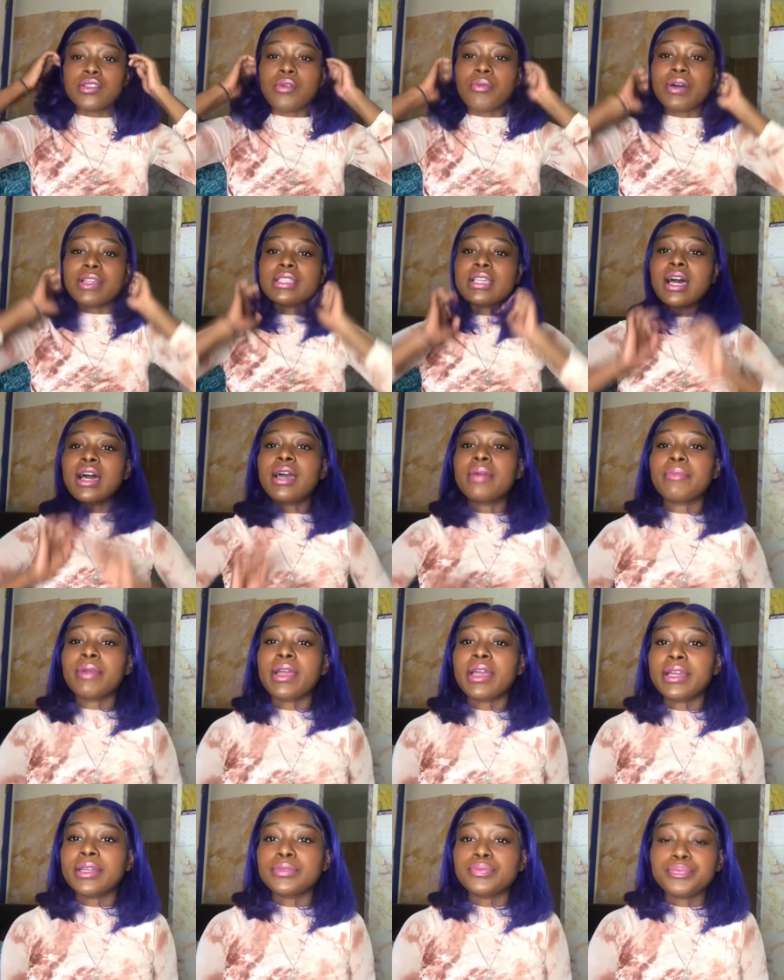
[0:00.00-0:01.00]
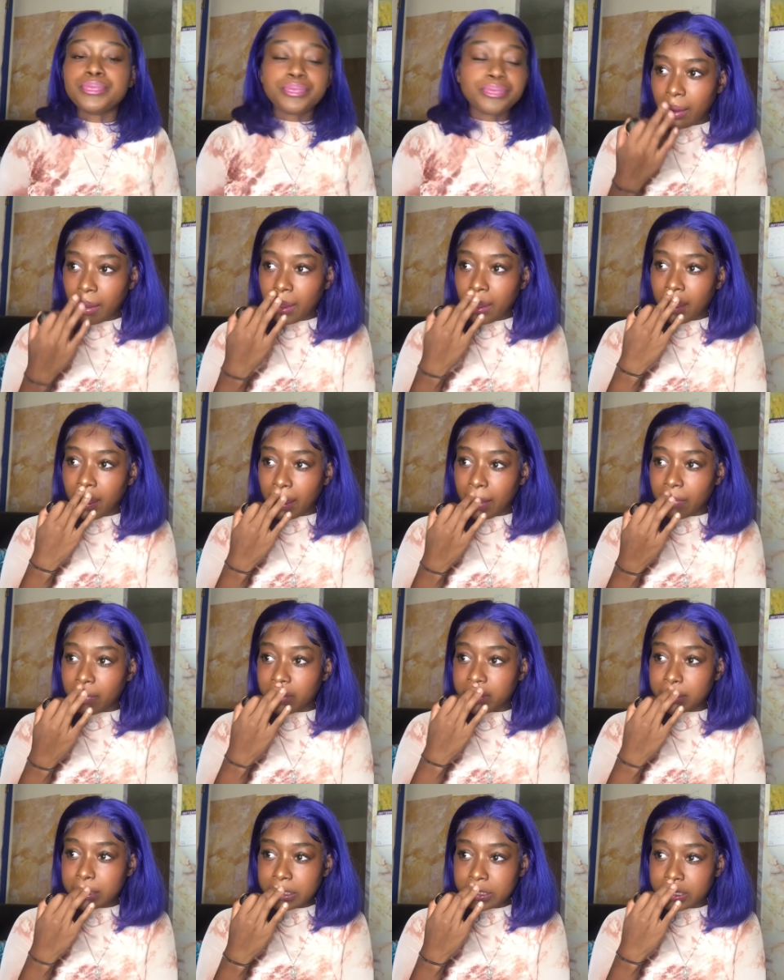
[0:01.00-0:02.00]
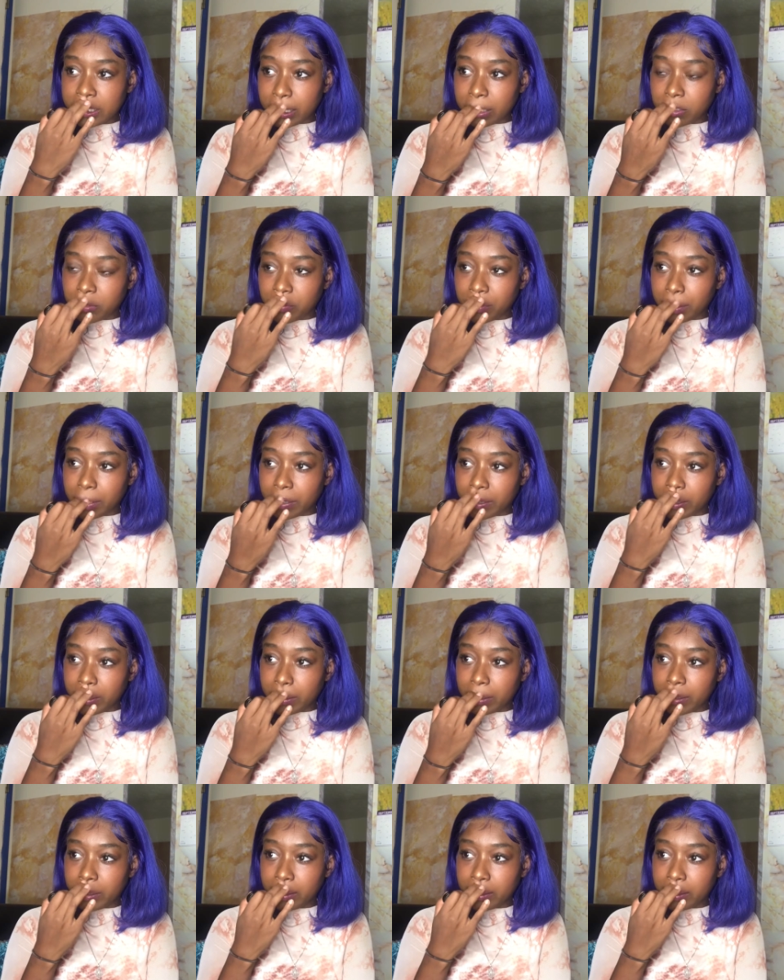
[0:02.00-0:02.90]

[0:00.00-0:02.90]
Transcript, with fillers: one time right i went to delaware